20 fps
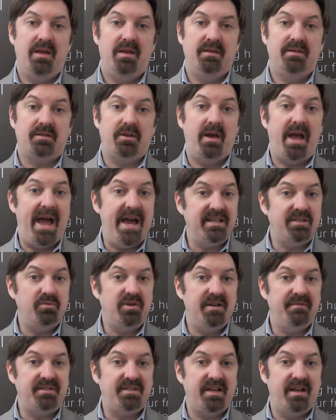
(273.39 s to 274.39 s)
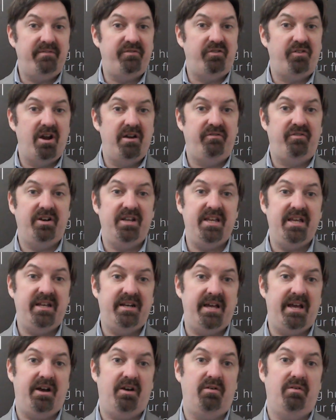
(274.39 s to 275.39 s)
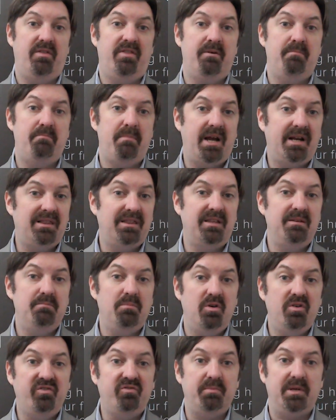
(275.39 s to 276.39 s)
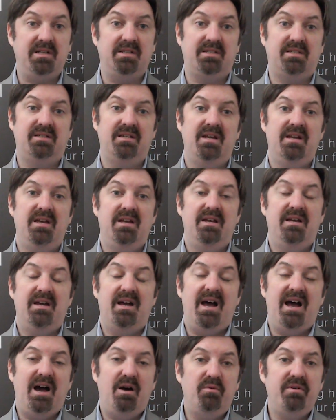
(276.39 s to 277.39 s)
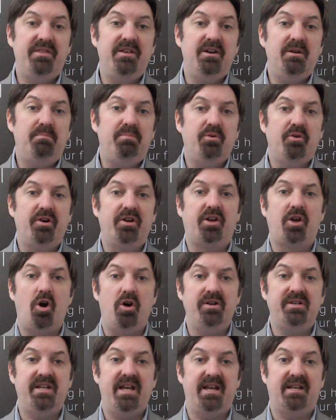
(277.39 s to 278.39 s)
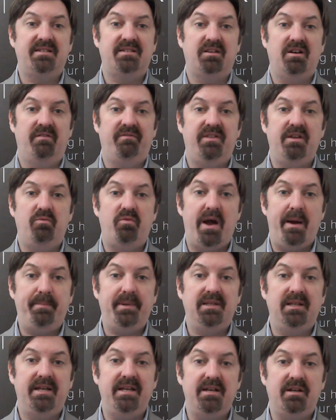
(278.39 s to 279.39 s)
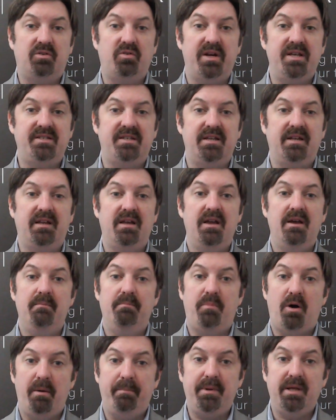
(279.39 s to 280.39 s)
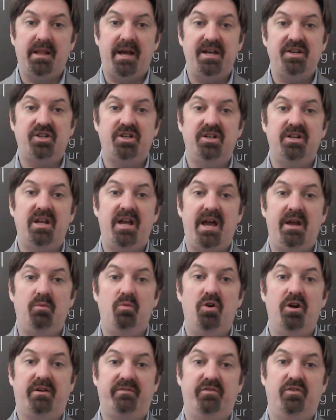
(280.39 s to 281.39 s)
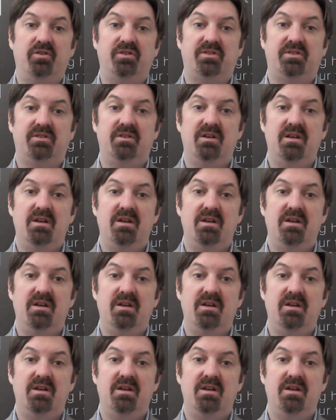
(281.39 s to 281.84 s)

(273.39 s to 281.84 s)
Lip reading: So as we have said for over a year now, the monthly movements are within a broader context of the rapidly increasing population and workforce.